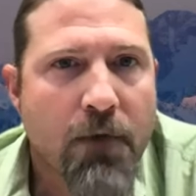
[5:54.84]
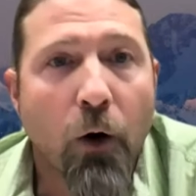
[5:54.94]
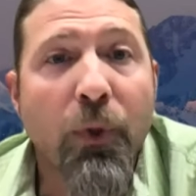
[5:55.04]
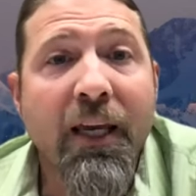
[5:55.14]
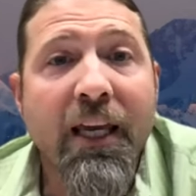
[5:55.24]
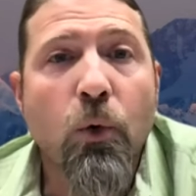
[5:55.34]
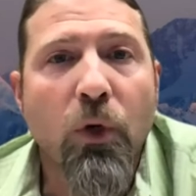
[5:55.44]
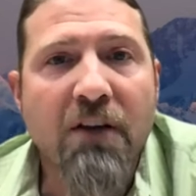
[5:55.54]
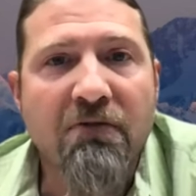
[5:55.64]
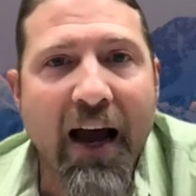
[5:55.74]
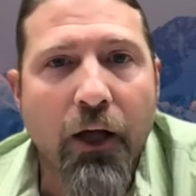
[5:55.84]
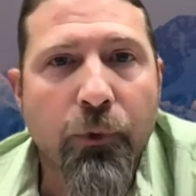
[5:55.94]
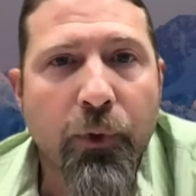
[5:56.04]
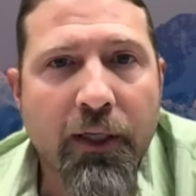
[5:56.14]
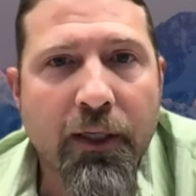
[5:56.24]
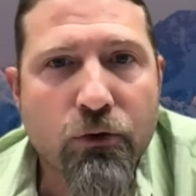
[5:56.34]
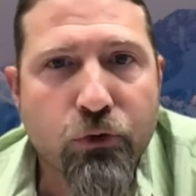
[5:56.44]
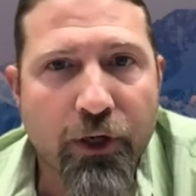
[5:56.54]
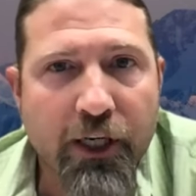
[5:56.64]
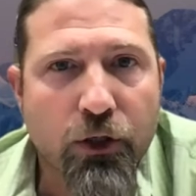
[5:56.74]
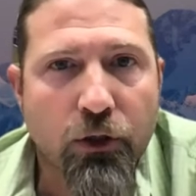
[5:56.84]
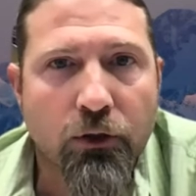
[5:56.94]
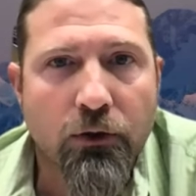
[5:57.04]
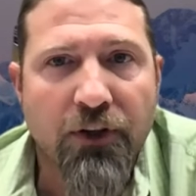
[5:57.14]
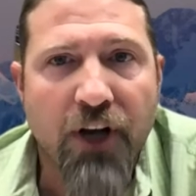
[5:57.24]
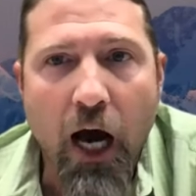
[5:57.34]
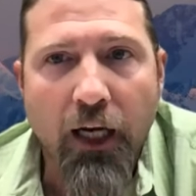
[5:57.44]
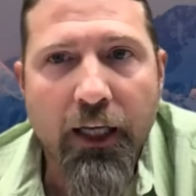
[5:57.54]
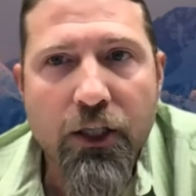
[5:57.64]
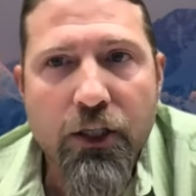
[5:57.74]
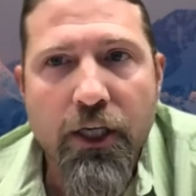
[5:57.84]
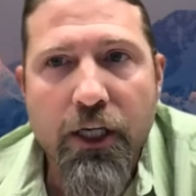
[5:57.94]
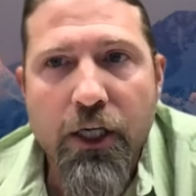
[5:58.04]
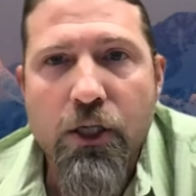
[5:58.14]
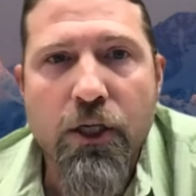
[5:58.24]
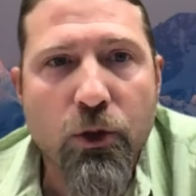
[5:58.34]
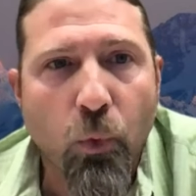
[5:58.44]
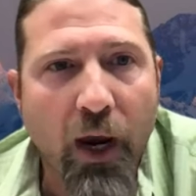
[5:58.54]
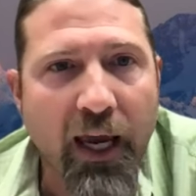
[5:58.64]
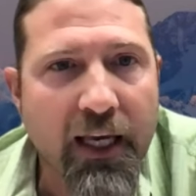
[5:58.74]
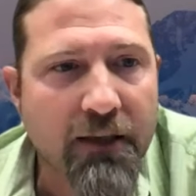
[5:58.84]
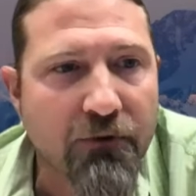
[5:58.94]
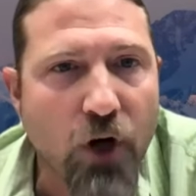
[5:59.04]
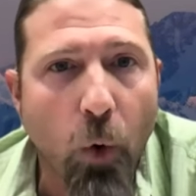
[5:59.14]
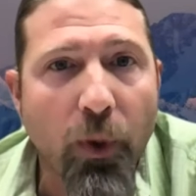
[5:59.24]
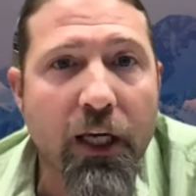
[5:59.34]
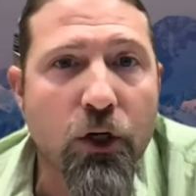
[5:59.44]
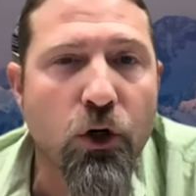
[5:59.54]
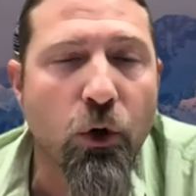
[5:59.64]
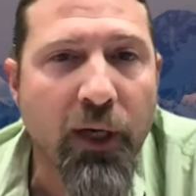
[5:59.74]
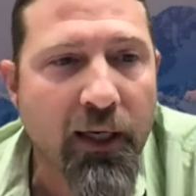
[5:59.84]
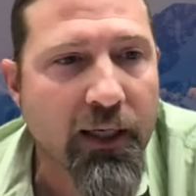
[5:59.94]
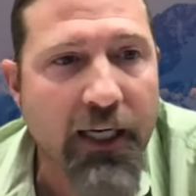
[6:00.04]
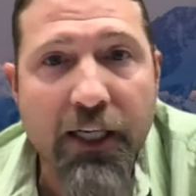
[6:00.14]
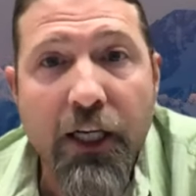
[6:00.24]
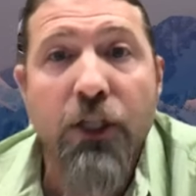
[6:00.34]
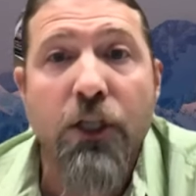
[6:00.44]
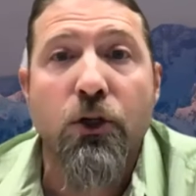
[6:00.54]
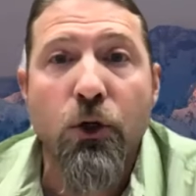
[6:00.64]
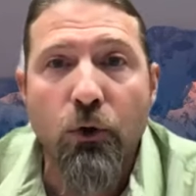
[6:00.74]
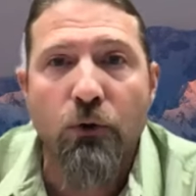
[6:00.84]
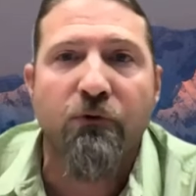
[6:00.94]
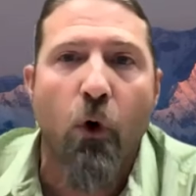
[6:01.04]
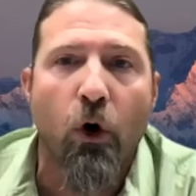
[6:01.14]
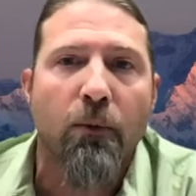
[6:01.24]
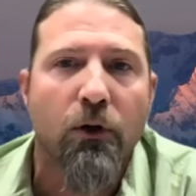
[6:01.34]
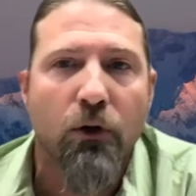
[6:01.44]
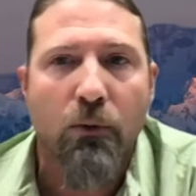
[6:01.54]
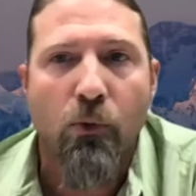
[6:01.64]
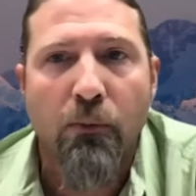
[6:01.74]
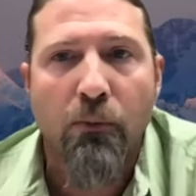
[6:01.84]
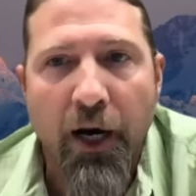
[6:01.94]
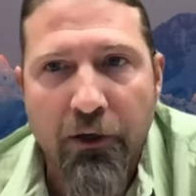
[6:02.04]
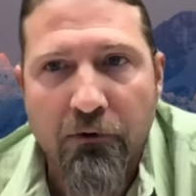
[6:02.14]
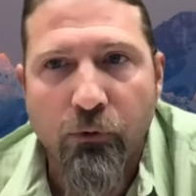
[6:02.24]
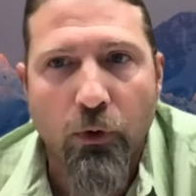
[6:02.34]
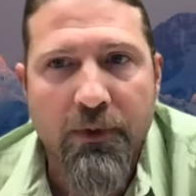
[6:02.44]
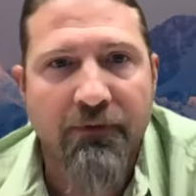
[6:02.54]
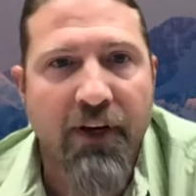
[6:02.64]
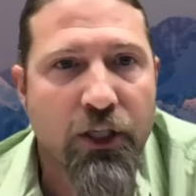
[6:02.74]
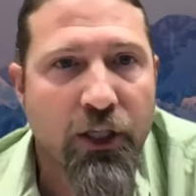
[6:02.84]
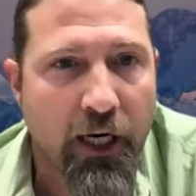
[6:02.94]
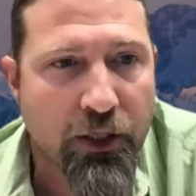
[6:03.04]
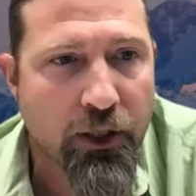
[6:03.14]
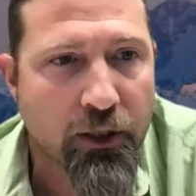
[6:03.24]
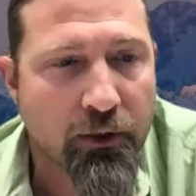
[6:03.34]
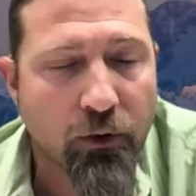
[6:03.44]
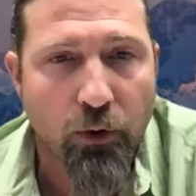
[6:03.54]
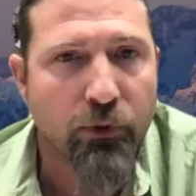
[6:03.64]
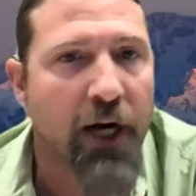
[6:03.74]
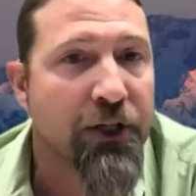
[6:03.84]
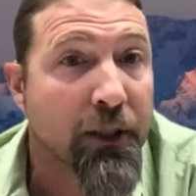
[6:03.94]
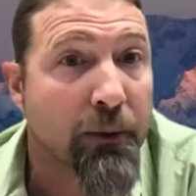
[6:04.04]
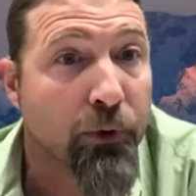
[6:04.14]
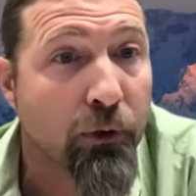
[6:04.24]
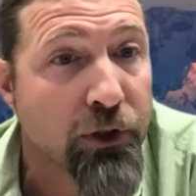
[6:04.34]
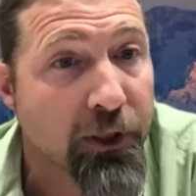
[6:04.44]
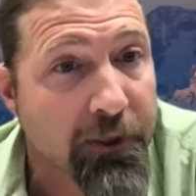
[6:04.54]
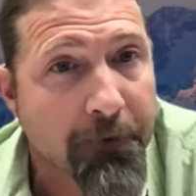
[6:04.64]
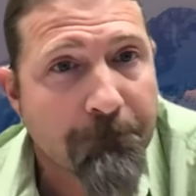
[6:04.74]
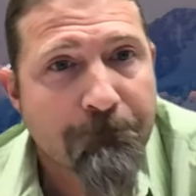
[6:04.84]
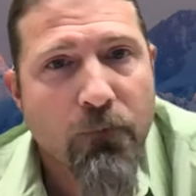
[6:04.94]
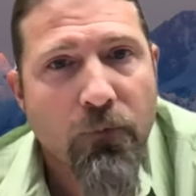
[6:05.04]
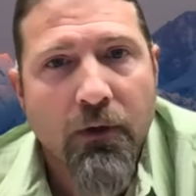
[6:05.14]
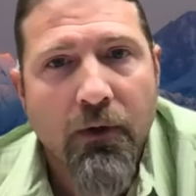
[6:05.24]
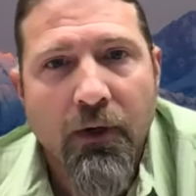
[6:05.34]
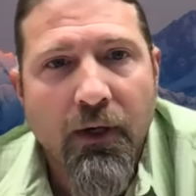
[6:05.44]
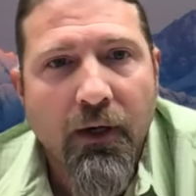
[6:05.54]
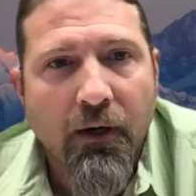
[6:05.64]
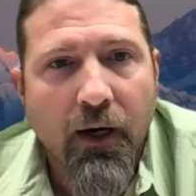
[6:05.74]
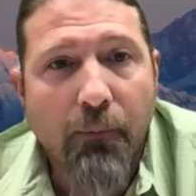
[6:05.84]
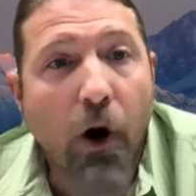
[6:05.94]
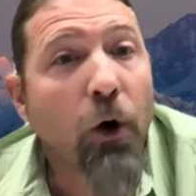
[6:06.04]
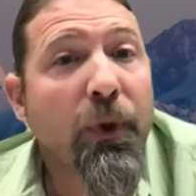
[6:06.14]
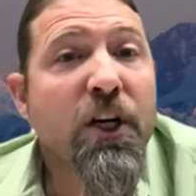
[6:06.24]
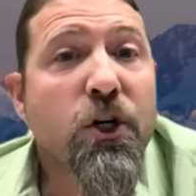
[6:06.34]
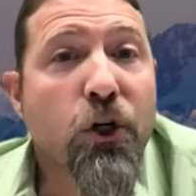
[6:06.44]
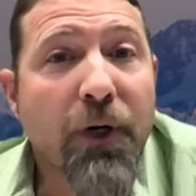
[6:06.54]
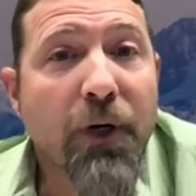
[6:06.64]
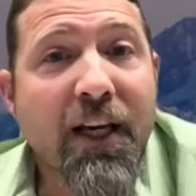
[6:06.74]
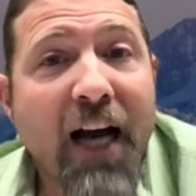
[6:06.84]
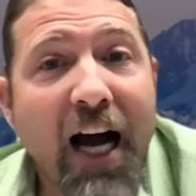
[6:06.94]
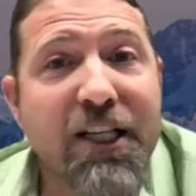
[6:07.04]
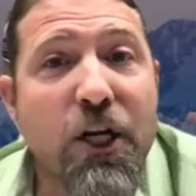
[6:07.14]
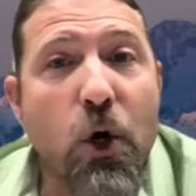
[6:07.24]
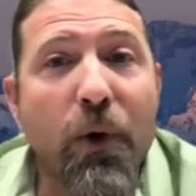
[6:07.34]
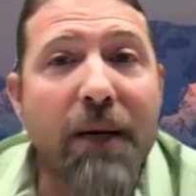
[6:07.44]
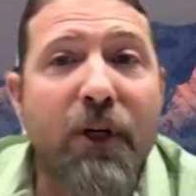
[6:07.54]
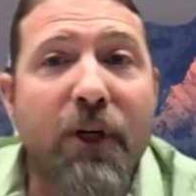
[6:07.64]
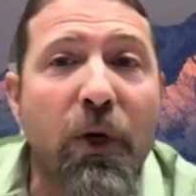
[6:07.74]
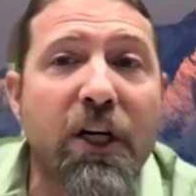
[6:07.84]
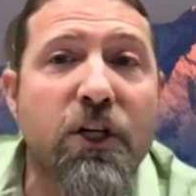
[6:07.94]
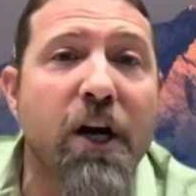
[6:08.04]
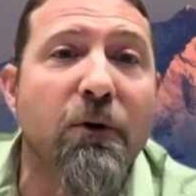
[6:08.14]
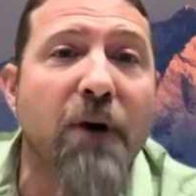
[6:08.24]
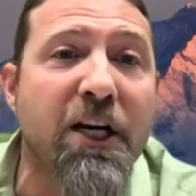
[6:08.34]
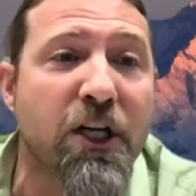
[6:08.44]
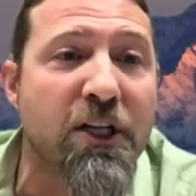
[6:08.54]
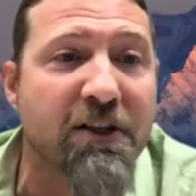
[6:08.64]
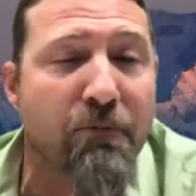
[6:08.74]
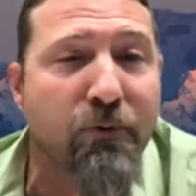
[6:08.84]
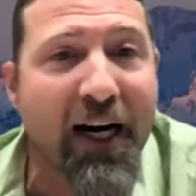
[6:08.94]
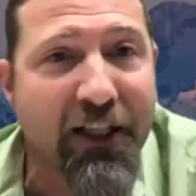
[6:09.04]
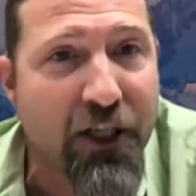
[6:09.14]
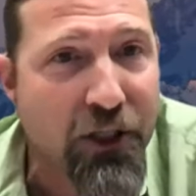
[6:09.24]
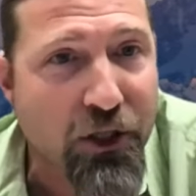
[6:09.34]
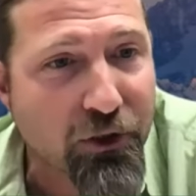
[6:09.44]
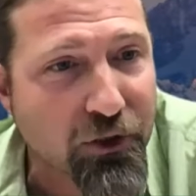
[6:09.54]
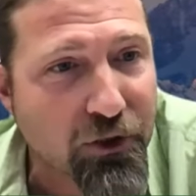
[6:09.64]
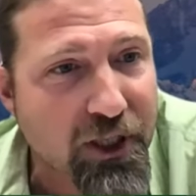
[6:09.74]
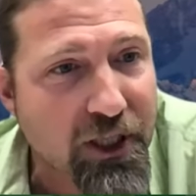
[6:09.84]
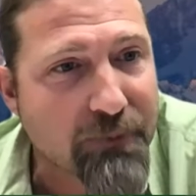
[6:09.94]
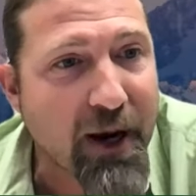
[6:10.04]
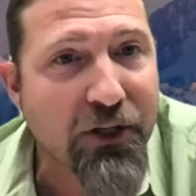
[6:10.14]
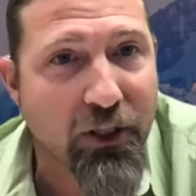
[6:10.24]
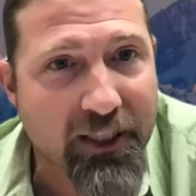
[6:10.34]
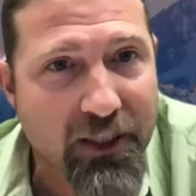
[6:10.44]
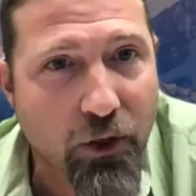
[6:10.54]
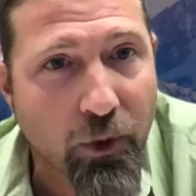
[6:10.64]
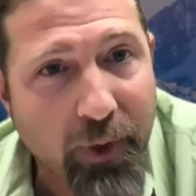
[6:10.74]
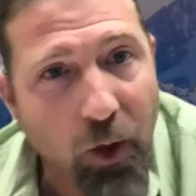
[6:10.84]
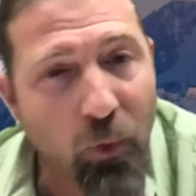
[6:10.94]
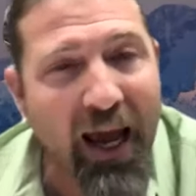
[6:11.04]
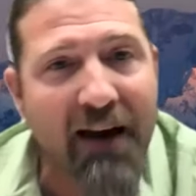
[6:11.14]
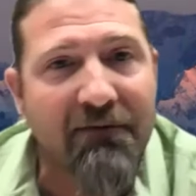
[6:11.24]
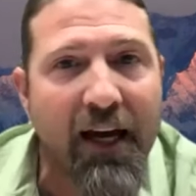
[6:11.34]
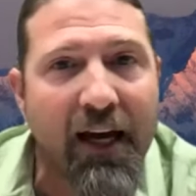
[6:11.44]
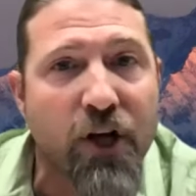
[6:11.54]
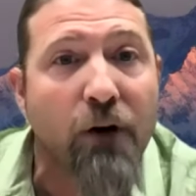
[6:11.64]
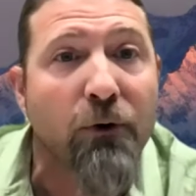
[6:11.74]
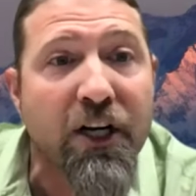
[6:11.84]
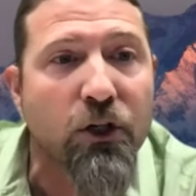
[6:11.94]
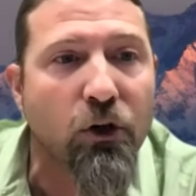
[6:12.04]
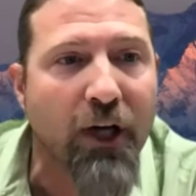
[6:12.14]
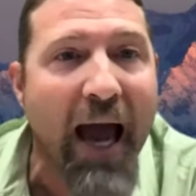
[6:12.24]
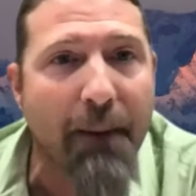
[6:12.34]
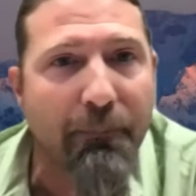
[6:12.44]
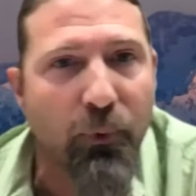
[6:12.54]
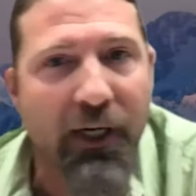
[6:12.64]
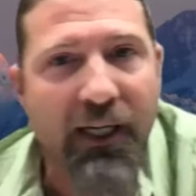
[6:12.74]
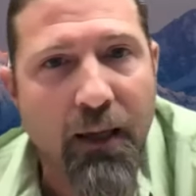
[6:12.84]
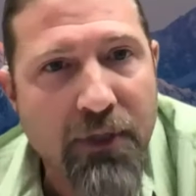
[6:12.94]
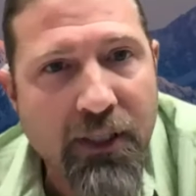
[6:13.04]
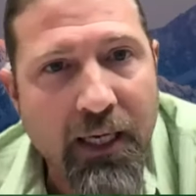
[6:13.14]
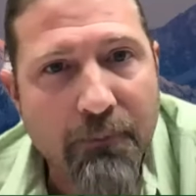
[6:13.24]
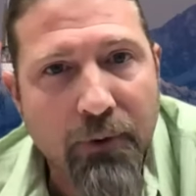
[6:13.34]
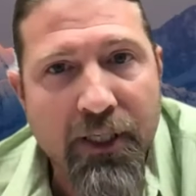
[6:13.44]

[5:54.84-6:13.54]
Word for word: Are we equally valuing traditional knowledge and indigenous ways of knowing and doing in addition to formal or more modern forms of education or project approaches? Um, are we ensuring the continuity between generations of practitioners and specialists so that we don't have that generational gap when it comes to